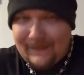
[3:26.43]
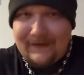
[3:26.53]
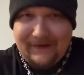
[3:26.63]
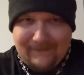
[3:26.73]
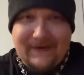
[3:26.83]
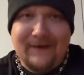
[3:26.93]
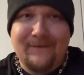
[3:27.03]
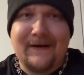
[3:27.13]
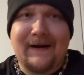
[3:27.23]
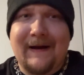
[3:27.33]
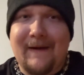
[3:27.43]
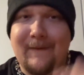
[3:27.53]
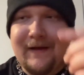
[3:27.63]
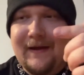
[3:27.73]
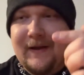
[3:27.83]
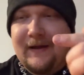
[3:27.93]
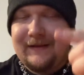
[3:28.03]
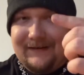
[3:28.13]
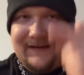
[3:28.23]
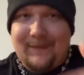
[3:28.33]
if you can figure out
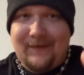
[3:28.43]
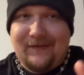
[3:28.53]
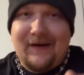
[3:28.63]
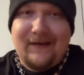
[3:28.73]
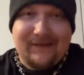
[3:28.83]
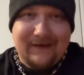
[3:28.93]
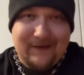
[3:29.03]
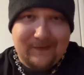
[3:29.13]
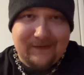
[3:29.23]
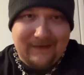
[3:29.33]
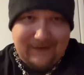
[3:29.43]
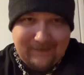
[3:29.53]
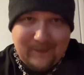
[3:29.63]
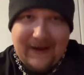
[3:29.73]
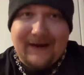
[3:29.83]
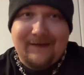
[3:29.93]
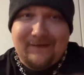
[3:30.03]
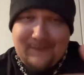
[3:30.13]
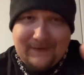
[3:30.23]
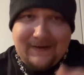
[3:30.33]
the type of sauce they use in these packets
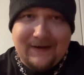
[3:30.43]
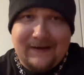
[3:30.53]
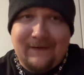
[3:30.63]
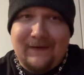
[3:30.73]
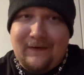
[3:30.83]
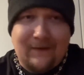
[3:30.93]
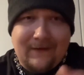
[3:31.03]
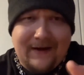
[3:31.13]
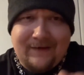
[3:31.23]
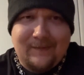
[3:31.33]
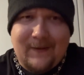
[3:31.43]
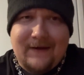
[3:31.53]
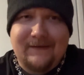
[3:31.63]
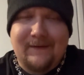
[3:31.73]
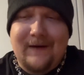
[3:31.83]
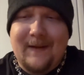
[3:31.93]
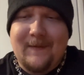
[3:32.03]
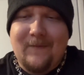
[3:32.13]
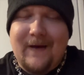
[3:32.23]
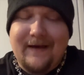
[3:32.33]
in particular, or any spicy
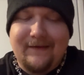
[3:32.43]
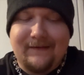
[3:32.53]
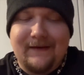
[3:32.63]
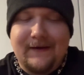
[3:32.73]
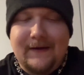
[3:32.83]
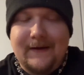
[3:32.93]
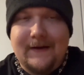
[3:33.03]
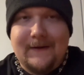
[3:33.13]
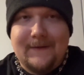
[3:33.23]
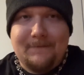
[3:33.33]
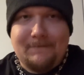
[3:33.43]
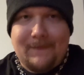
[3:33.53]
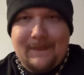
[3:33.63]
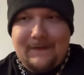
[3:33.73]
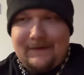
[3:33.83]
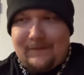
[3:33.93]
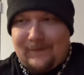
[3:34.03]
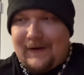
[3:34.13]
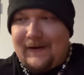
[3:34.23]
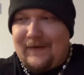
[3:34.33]
ramen wise,
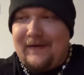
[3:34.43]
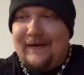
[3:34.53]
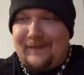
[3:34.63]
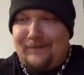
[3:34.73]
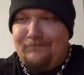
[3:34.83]
where you can